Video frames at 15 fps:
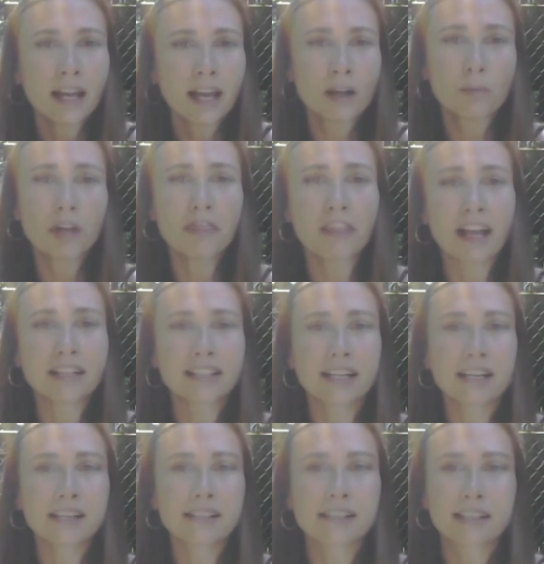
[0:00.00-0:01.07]
And what that
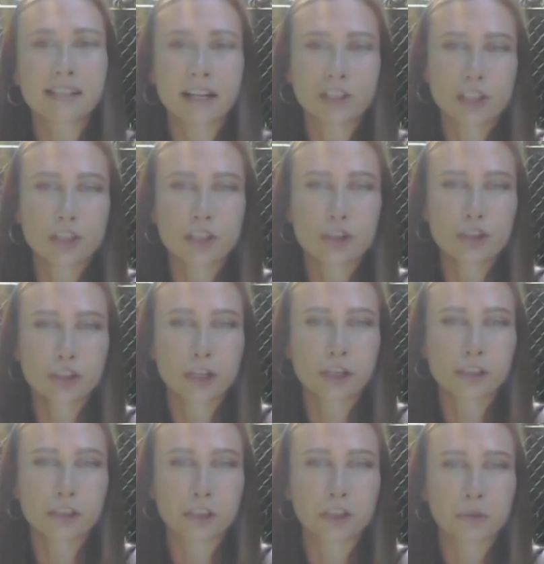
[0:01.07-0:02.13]
does is that just
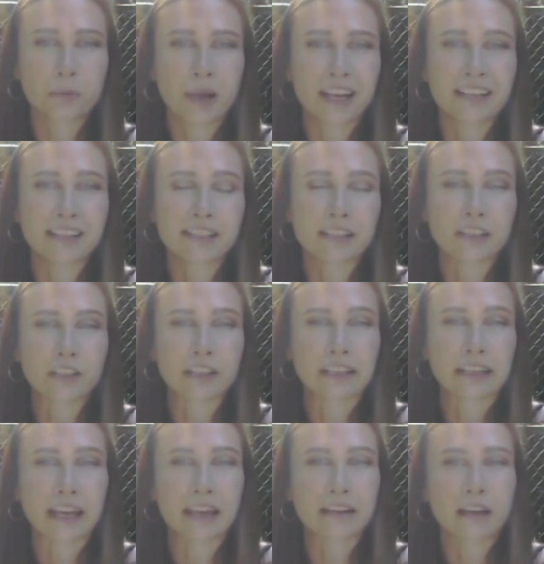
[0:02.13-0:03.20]
ensures that your pet isn't going to
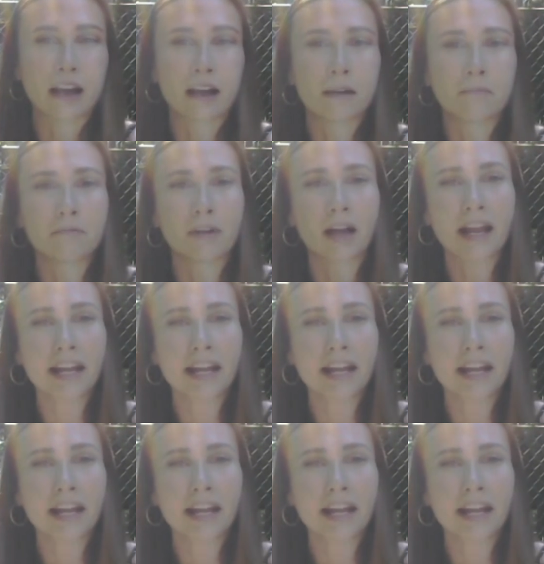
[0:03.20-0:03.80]
get um,